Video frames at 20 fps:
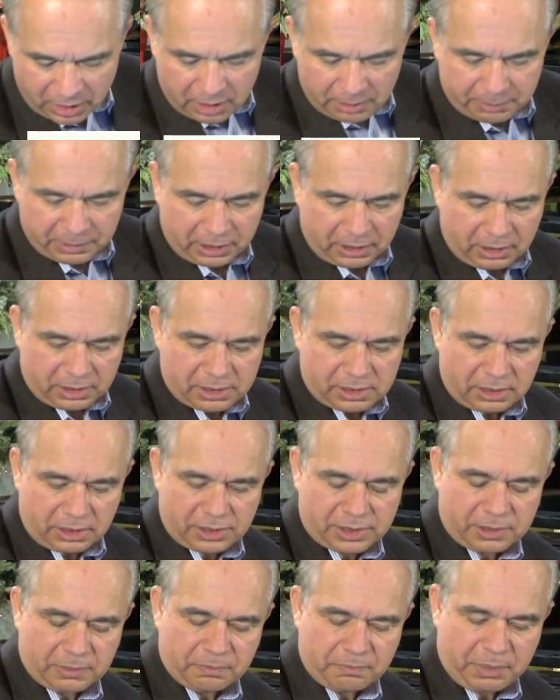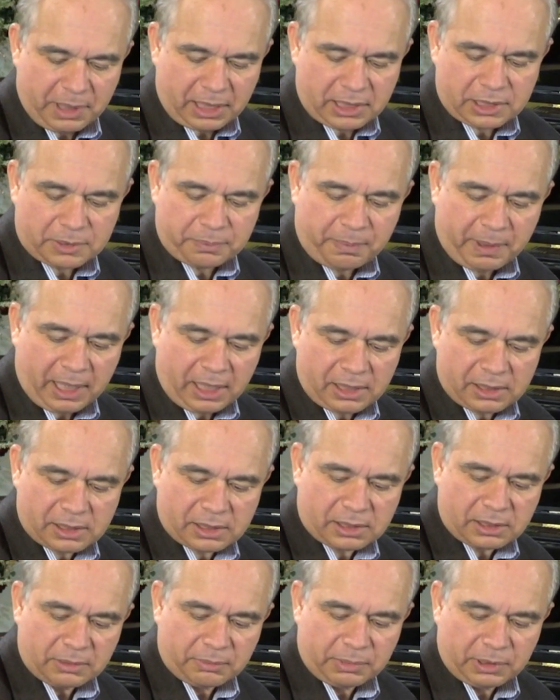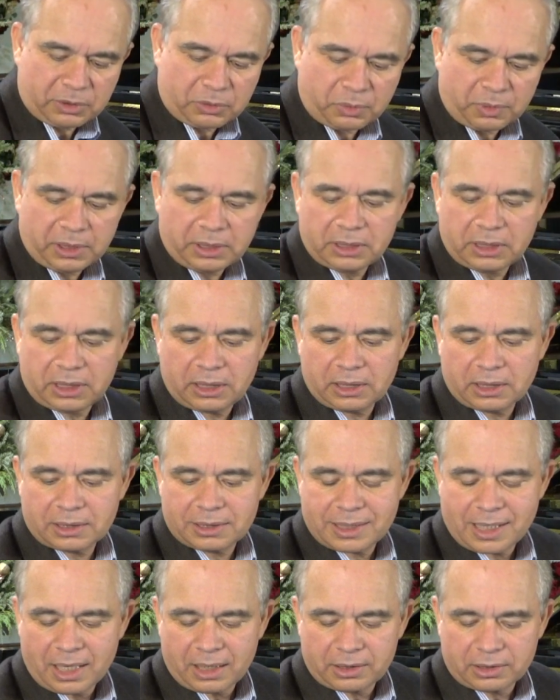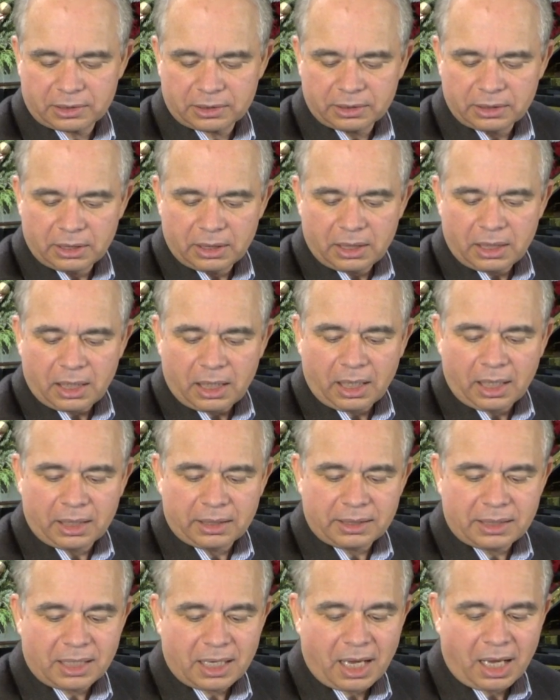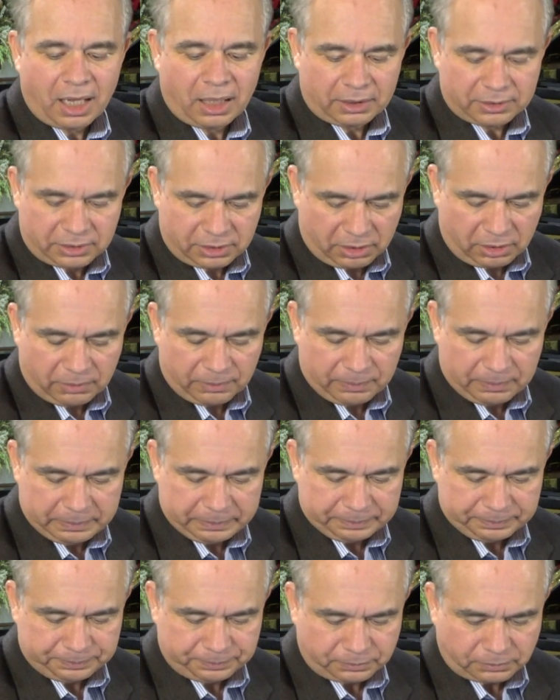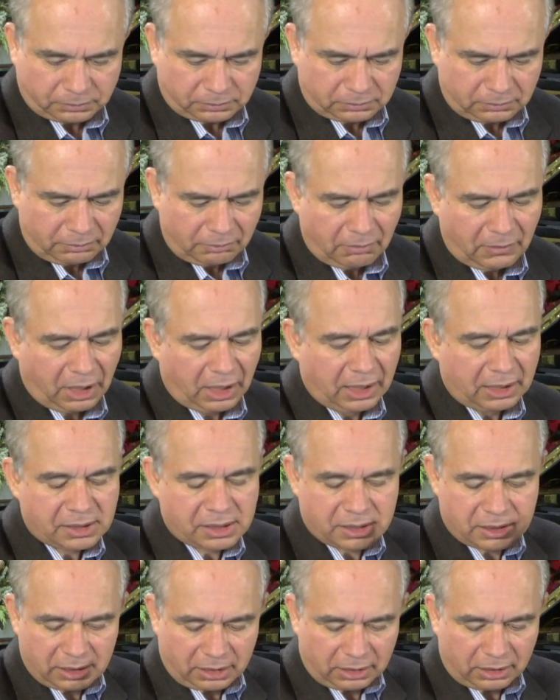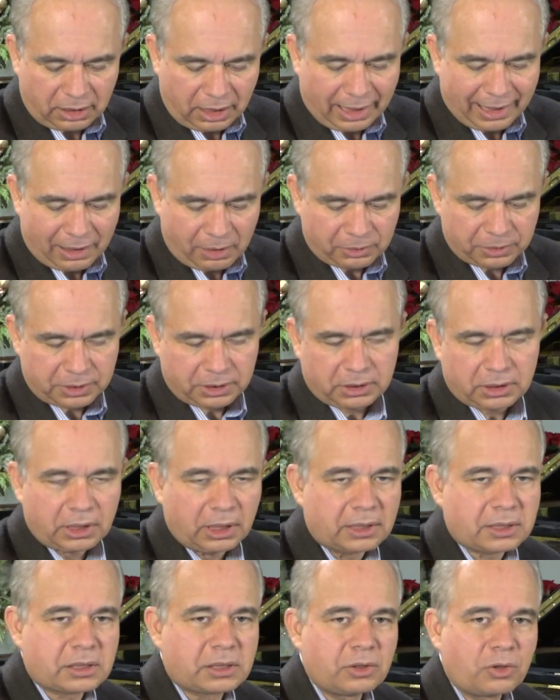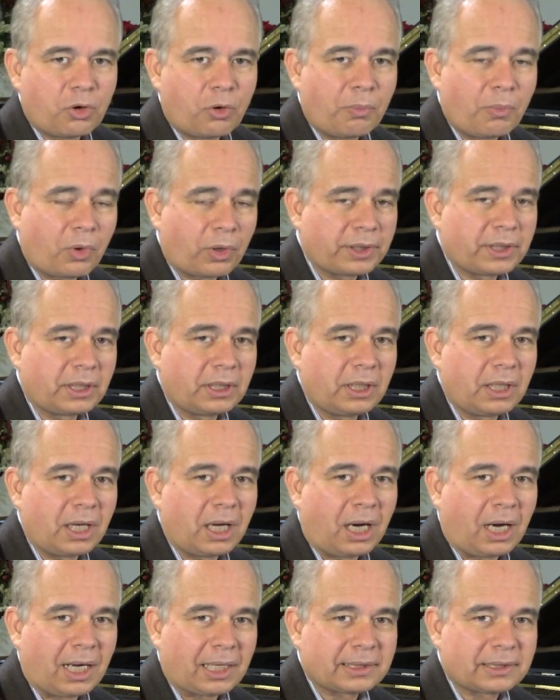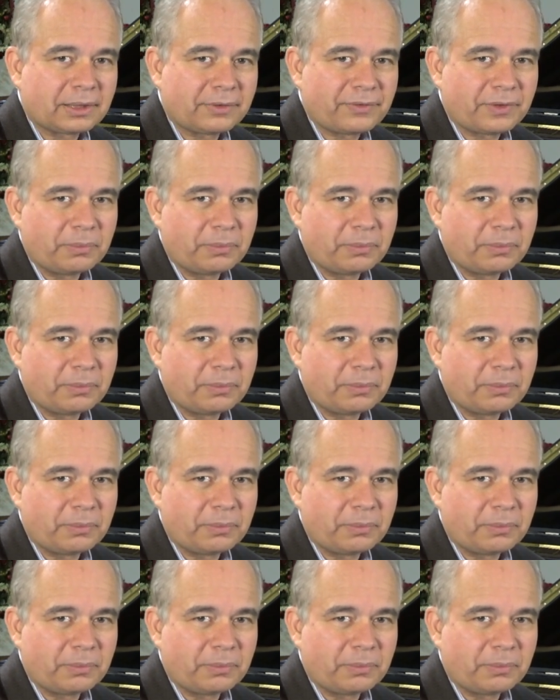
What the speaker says: because there's a big space between the tenor and the alto. It's still allowed. It's no more than an octave.